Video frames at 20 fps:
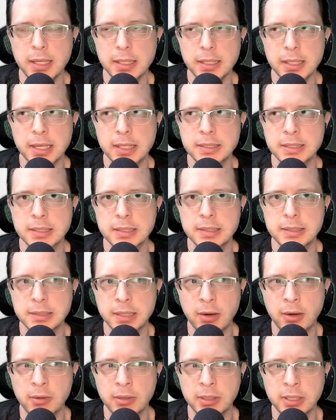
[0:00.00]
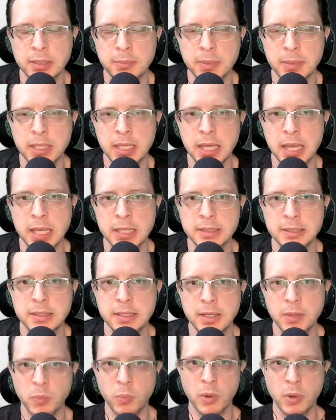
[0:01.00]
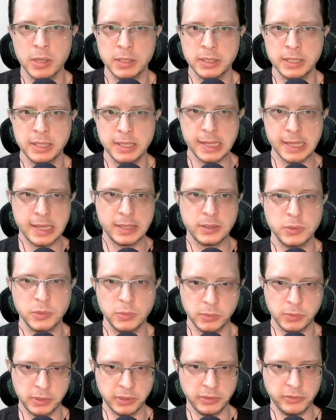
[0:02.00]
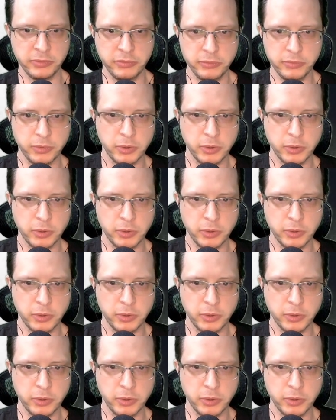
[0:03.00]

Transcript: necessarily because they wanted that sort of